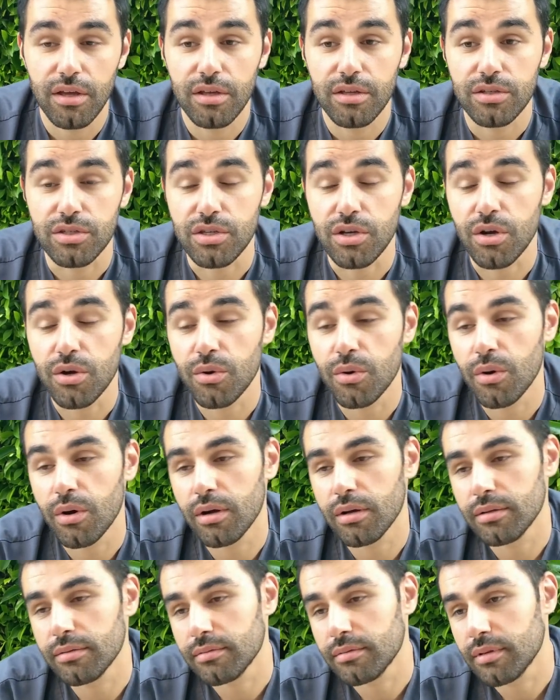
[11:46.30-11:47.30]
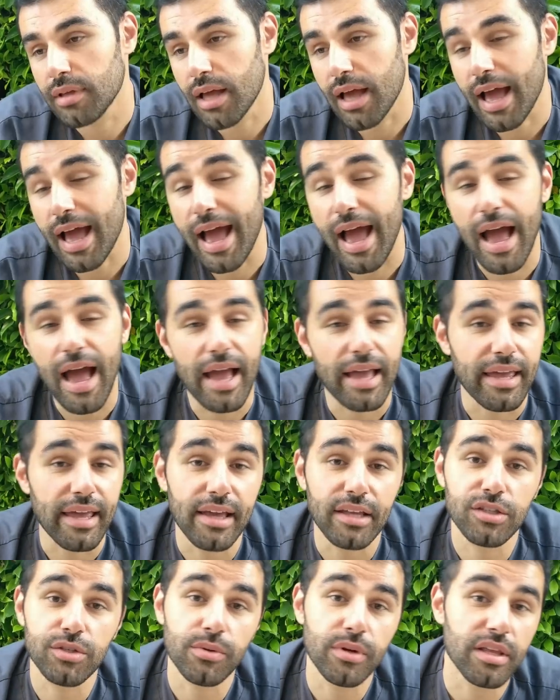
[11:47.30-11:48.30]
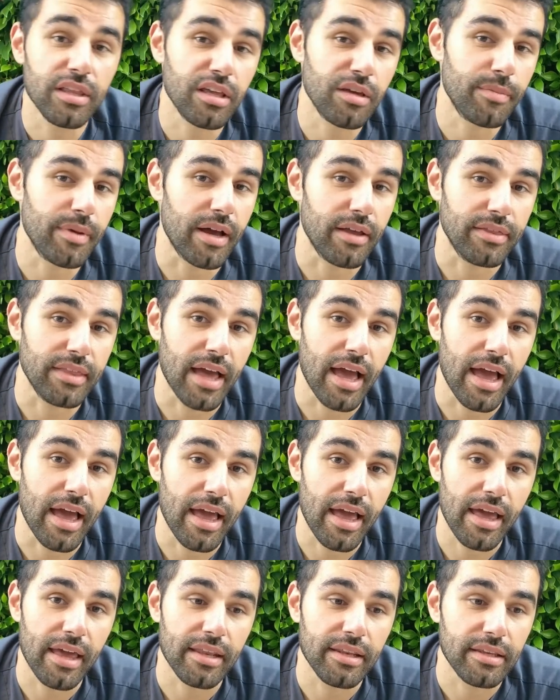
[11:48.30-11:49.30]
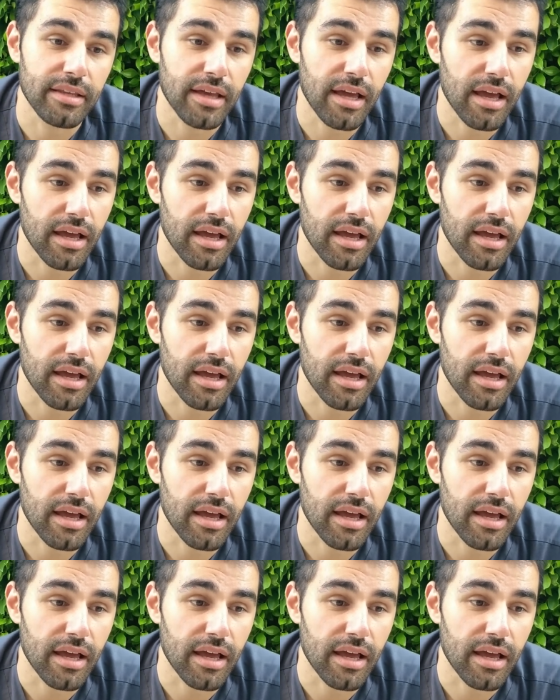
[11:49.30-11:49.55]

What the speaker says: So I can't do anything about that, and